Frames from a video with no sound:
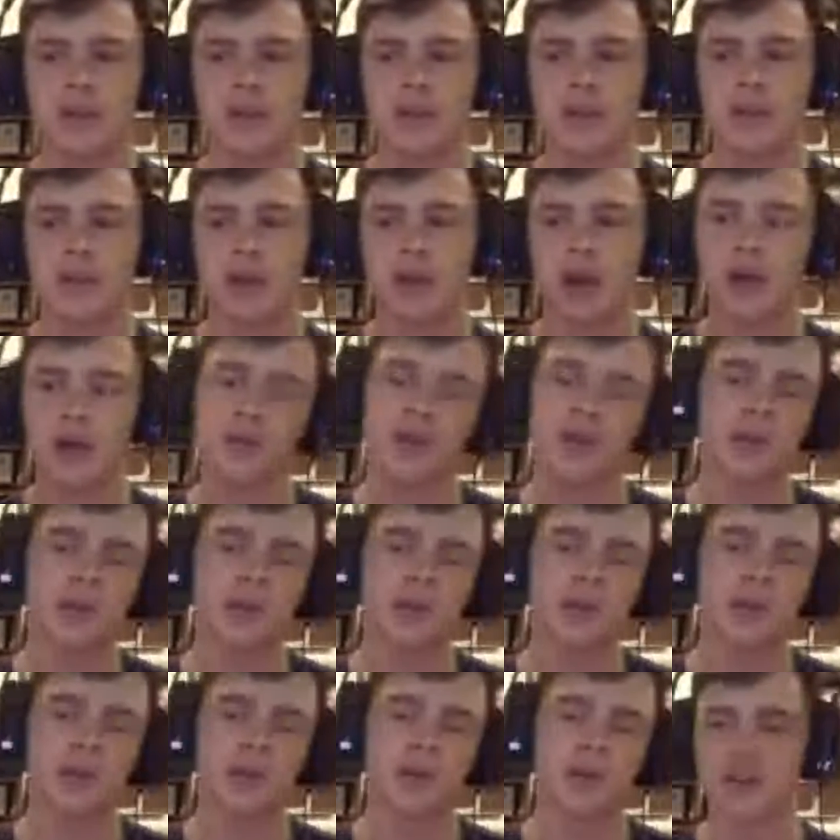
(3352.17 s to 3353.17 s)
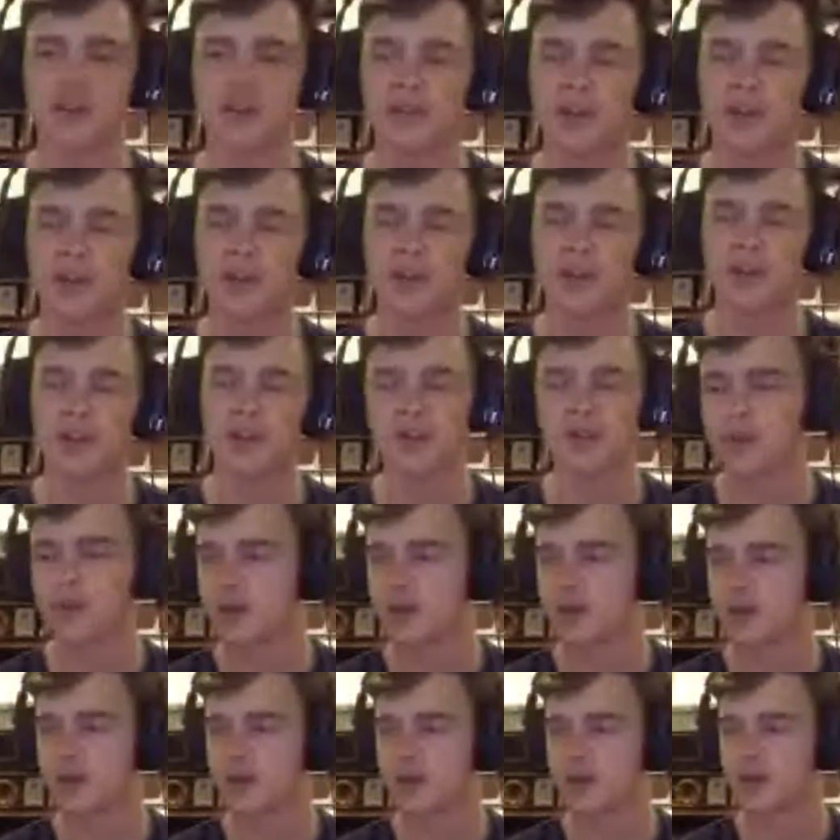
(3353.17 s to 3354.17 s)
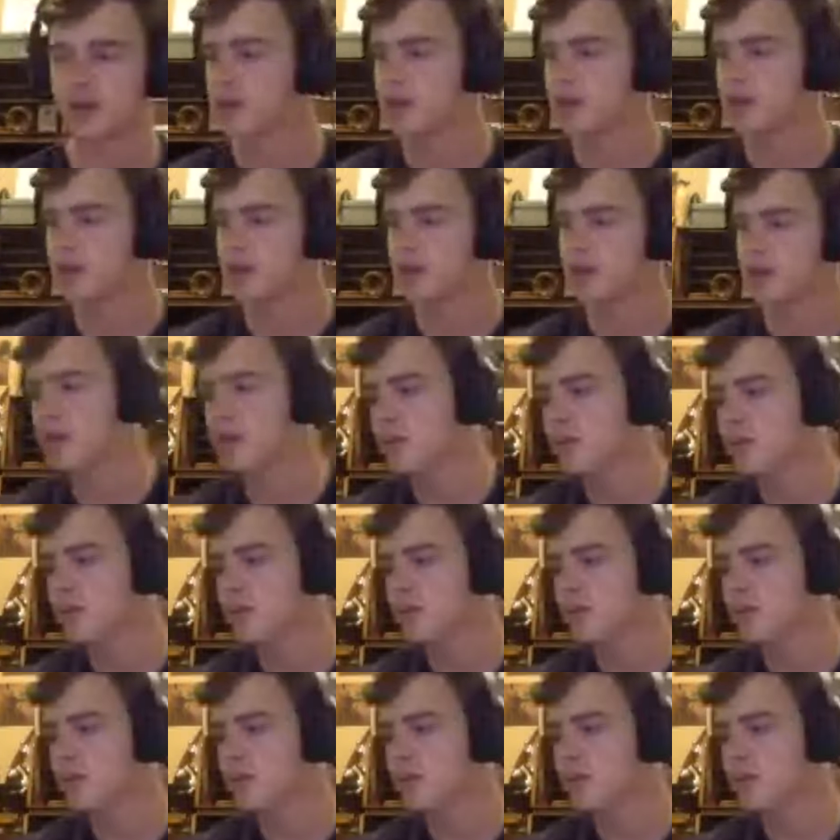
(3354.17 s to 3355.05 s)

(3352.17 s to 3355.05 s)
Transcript: hope that makes sense. Does that answer the question? I don't want to go